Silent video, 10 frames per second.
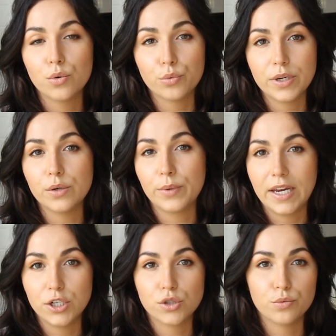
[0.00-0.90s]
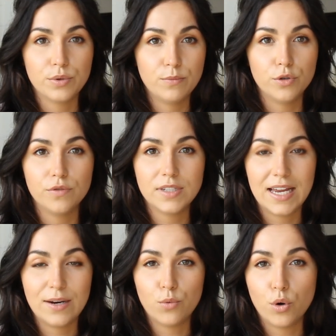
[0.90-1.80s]
rearranged, removed,
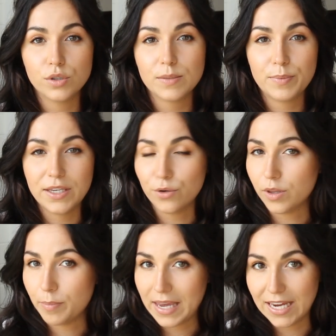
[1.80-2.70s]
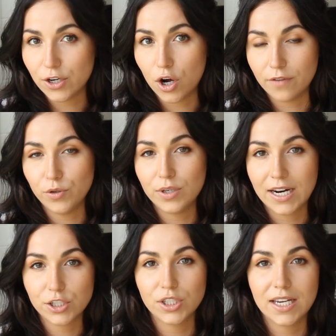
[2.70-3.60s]
and it won't peel the paint off. You can
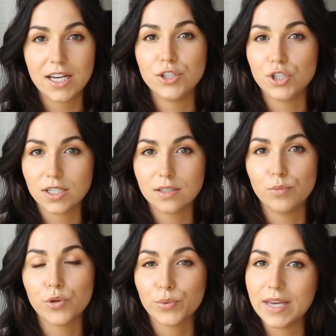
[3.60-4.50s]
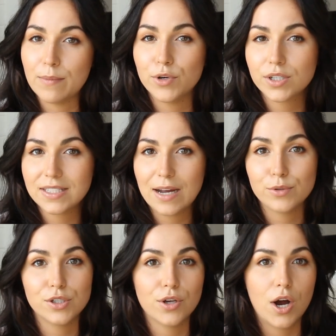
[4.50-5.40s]
actually get adjustable 3M hooks now,
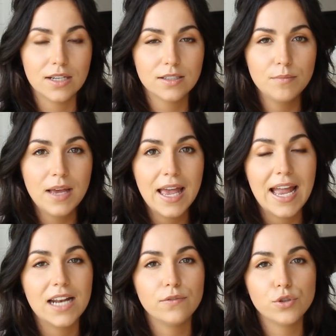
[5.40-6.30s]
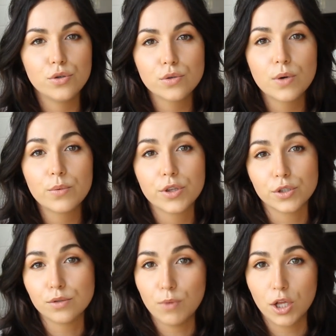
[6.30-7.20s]
which is awesome. And if you choose one with
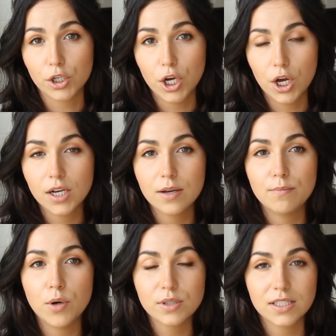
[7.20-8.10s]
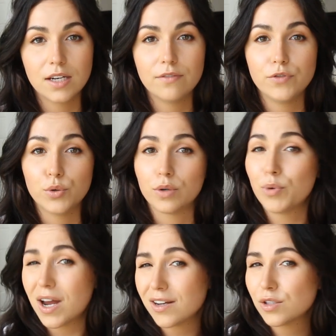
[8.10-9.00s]
a smaller hook, most of your
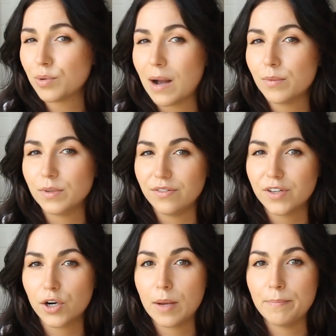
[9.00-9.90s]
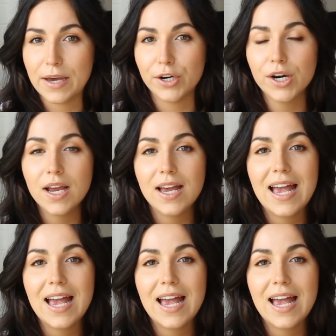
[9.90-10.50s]
products will probably fit on it better.